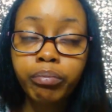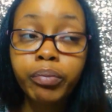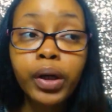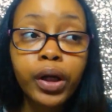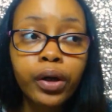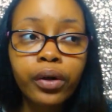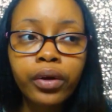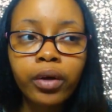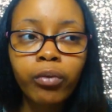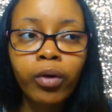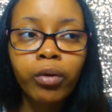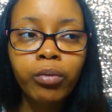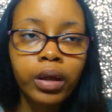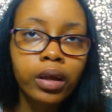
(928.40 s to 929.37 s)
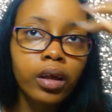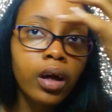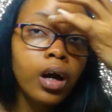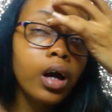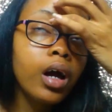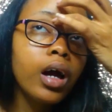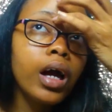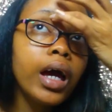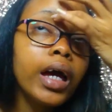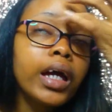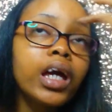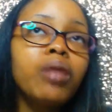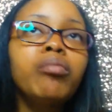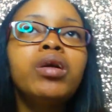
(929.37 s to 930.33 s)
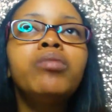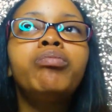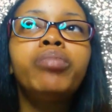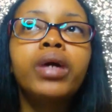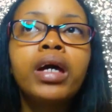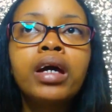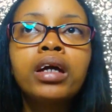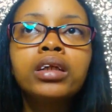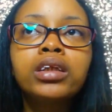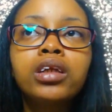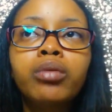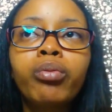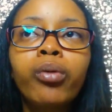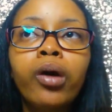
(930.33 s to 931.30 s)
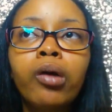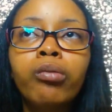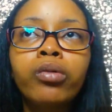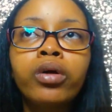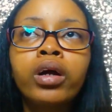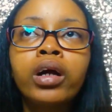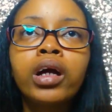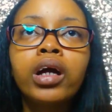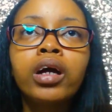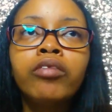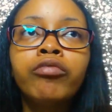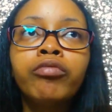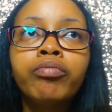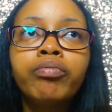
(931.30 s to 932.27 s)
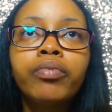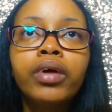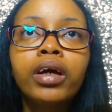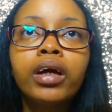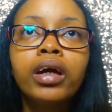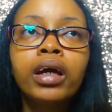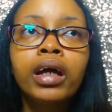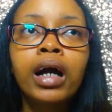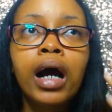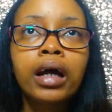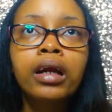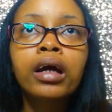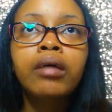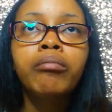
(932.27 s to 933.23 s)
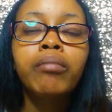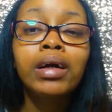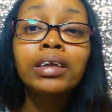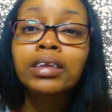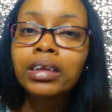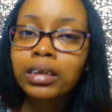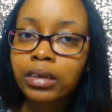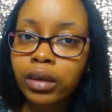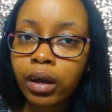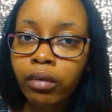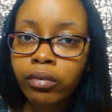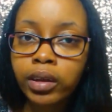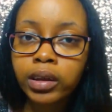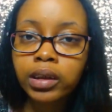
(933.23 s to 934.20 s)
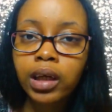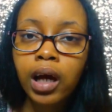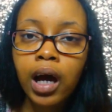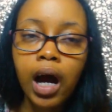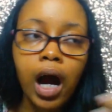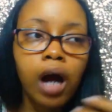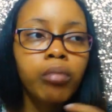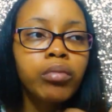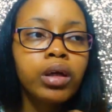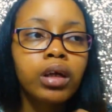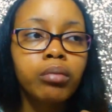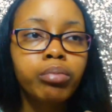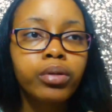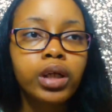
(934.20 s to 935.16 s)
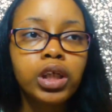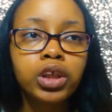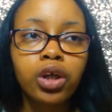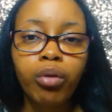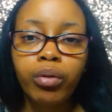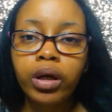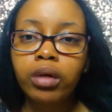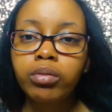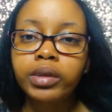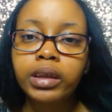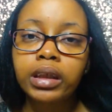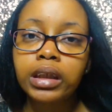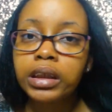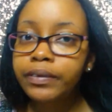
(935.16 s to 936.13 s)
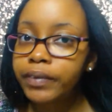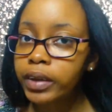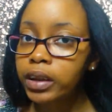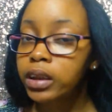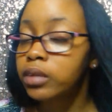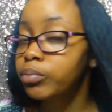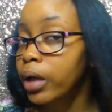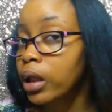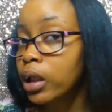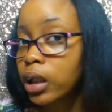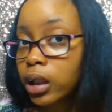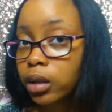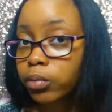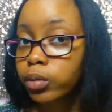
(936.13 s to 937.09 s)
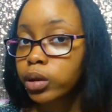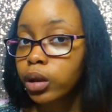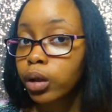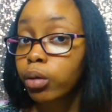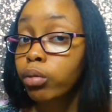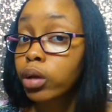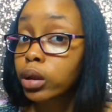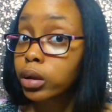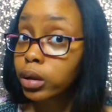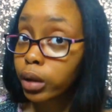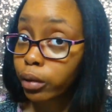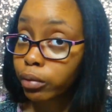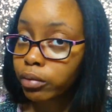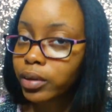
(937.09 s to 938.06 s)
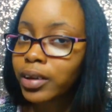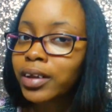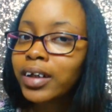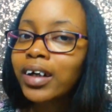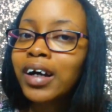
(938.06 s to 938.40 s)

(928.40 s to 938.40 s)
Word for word: bigger than what we, it can be big to the point where it, it kind of makes us nervous. I mean, I'm pretty sure when he was in his fish's belly, he was a little concerned.